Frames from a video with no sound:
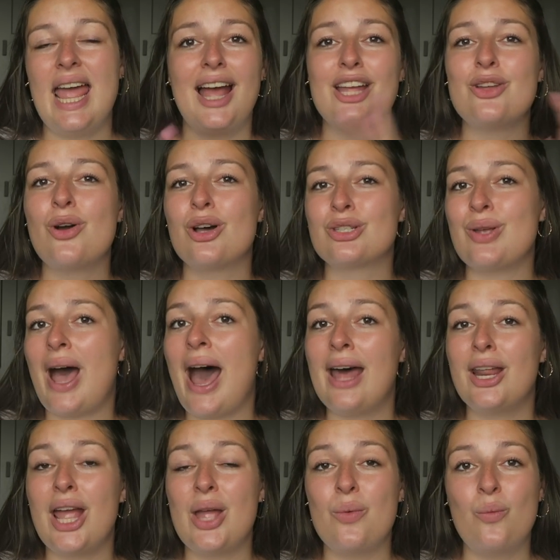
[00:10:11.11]
and you also
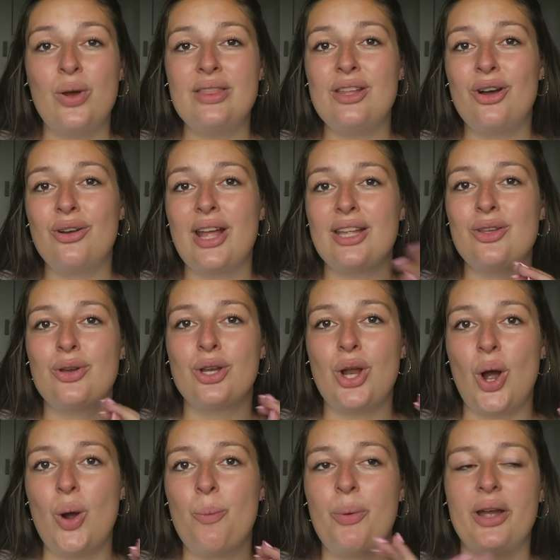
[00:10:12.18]
had a window that you
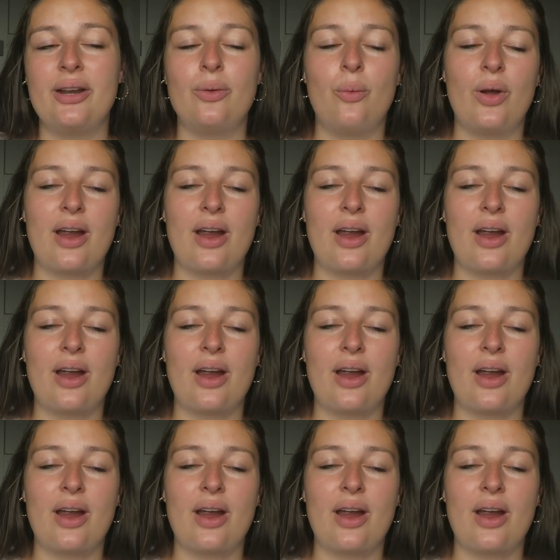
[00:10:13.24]
could open